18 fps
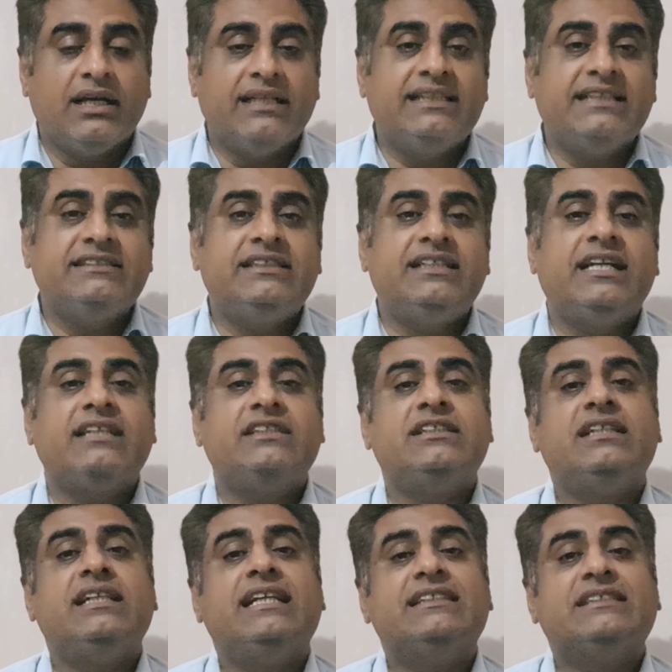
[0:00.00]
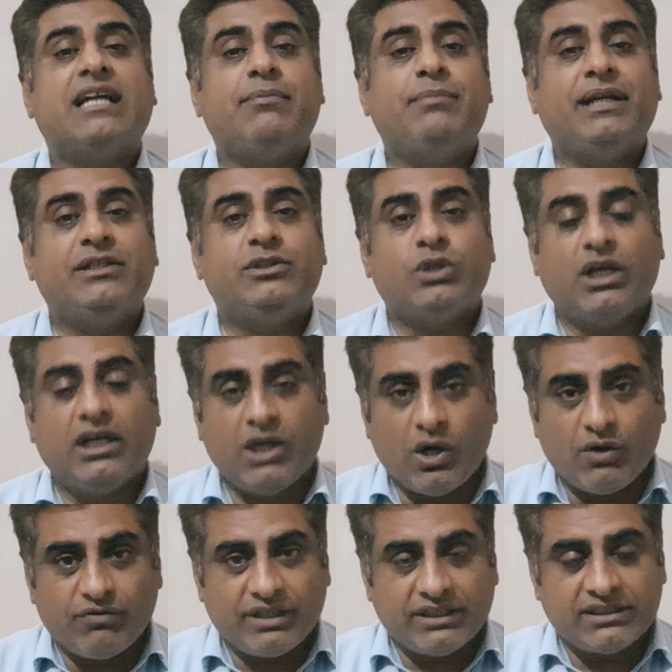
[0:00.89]
This deduction is meant to
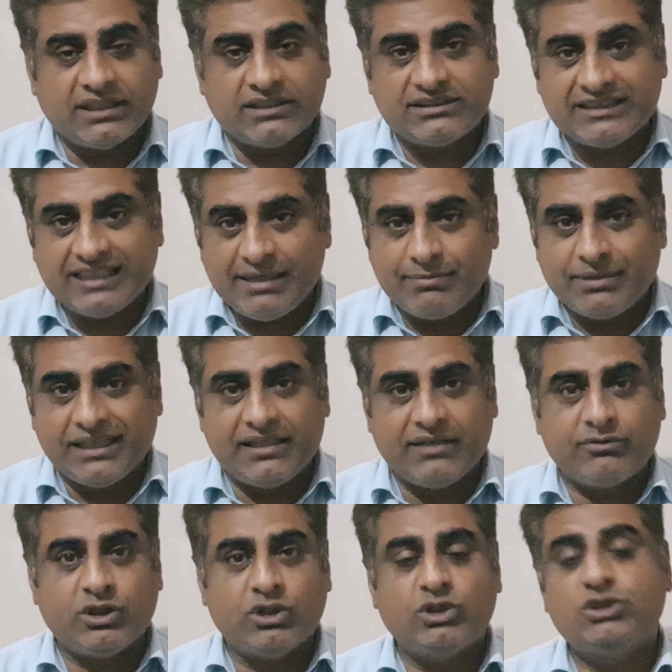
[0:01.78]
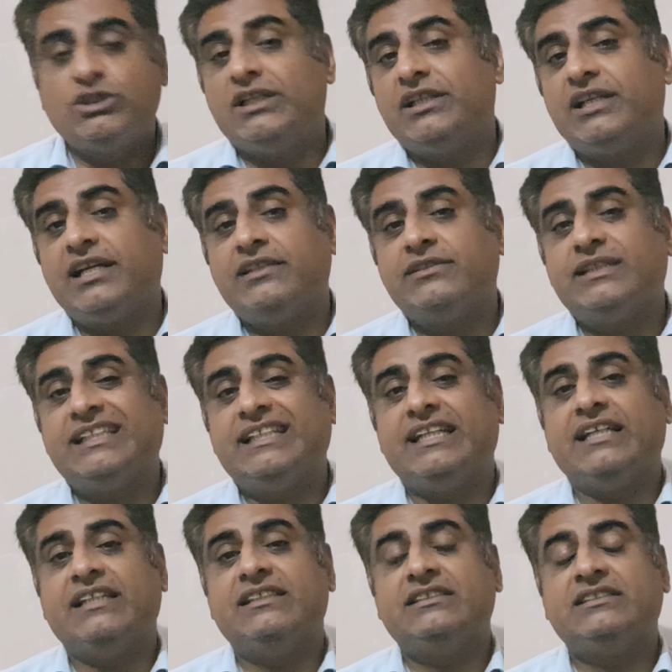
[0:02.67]
offer some relief to certain
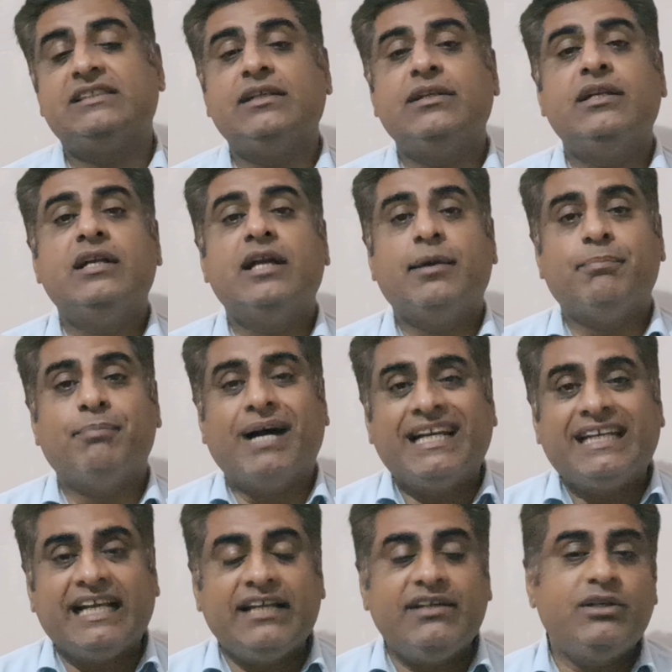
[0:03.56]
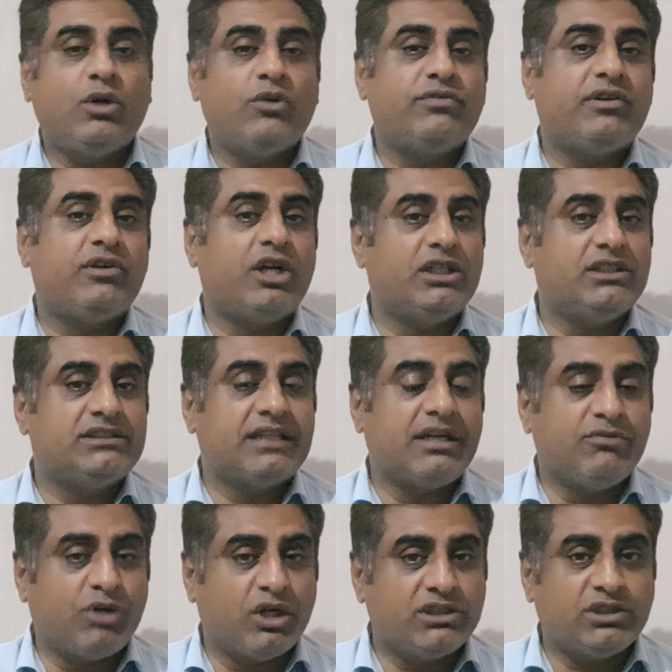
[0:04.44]
seniors, but it falls
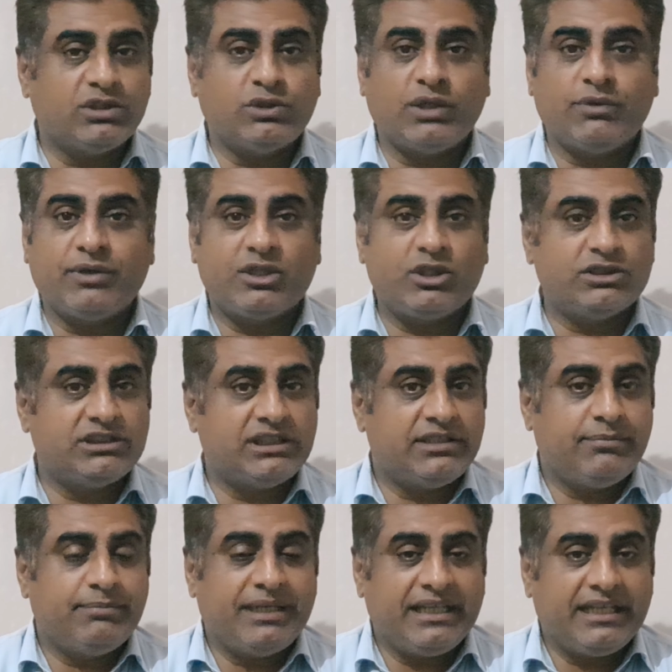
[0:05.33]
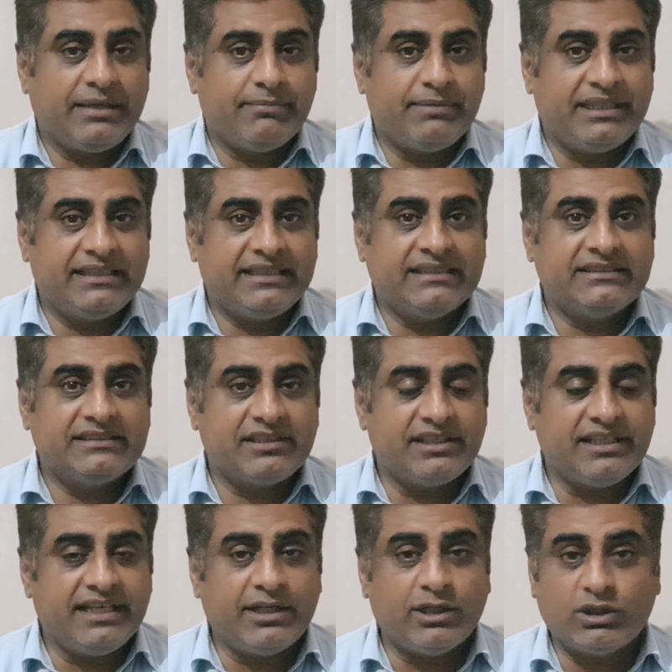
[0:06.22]
far short of what many Americans
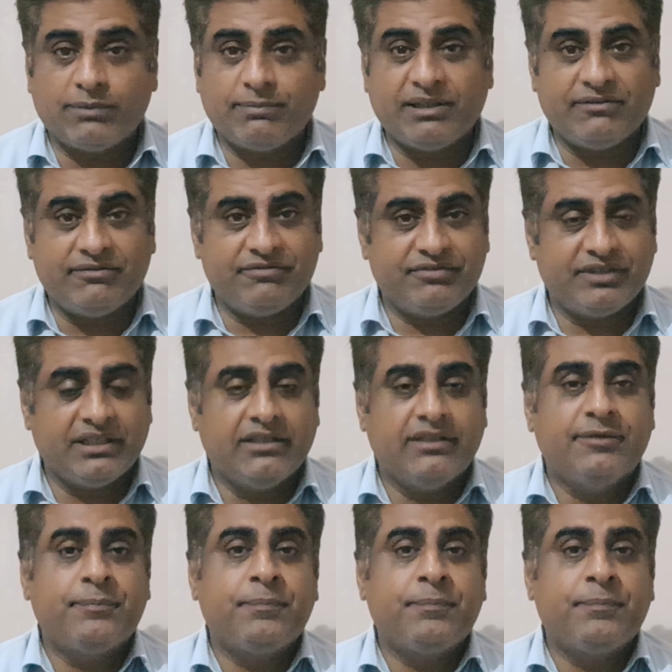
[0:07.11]
were led to believe.